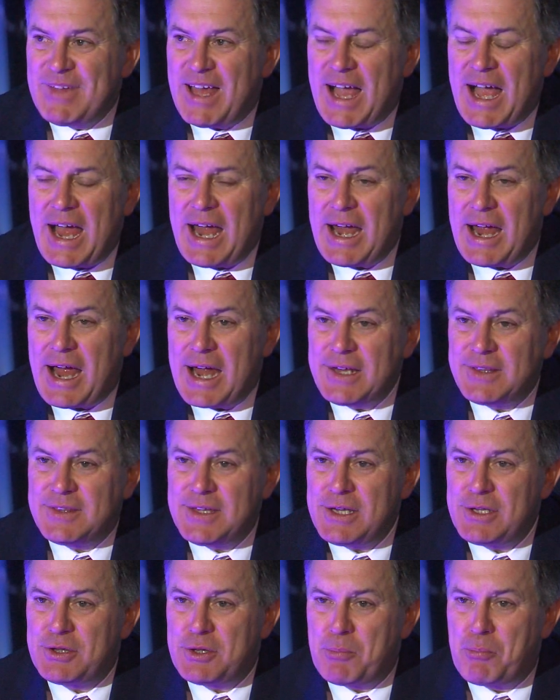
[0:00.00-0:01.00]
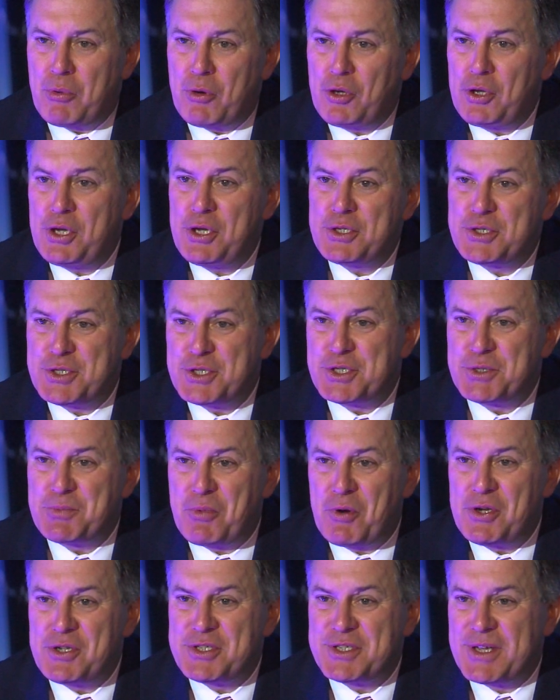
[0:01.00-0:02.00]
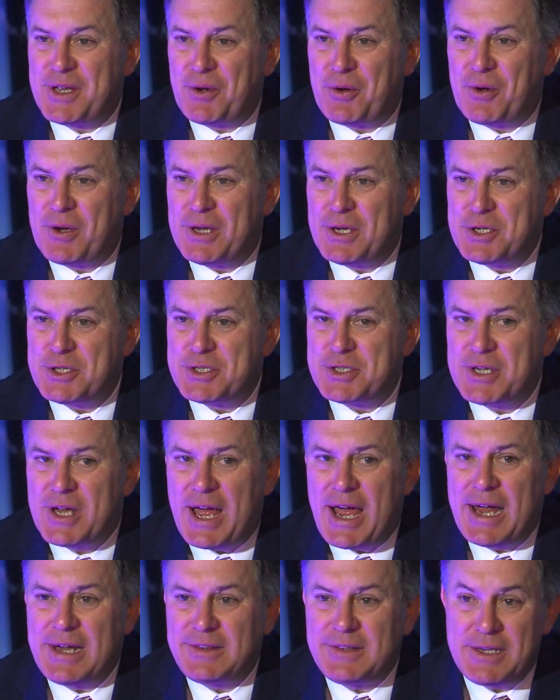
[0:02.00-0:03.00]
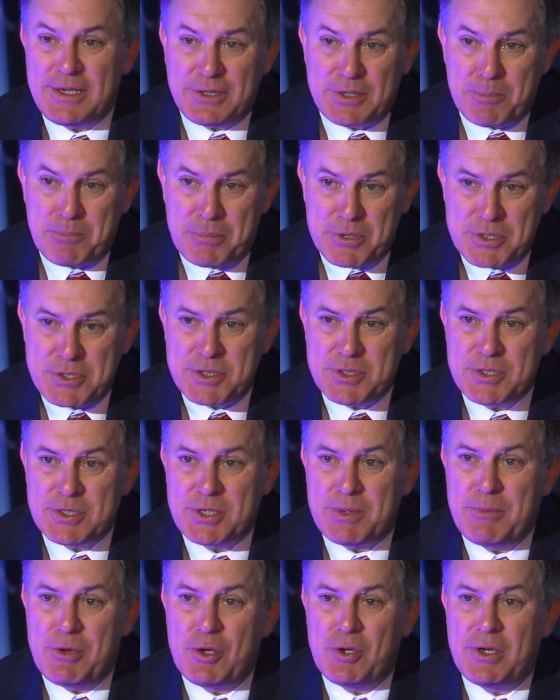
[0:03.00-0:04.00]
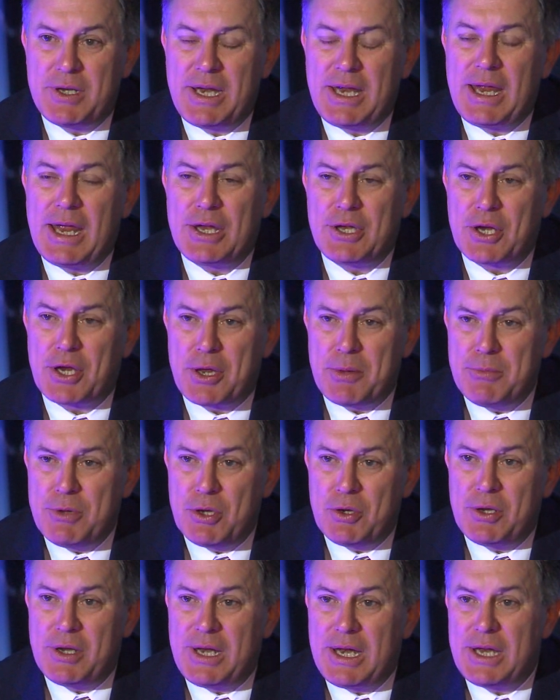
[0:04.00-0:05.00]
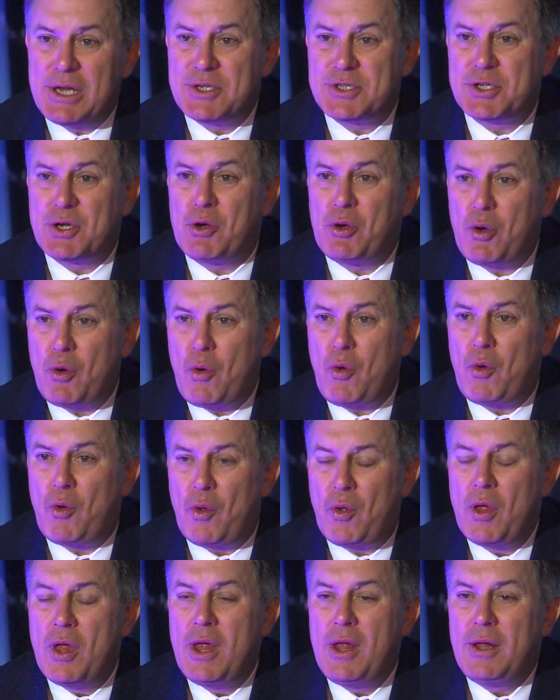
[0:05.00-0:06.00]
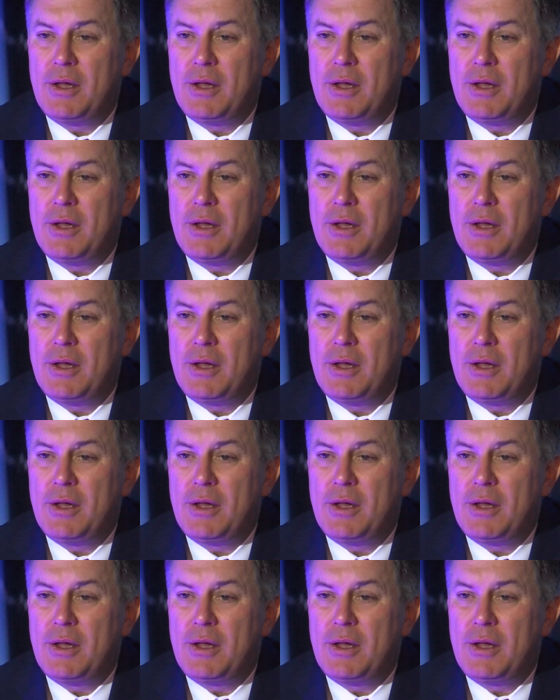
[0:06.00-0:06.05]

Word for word: I, I think the brilliance of Sprint Center is I think the business community and the community as a whole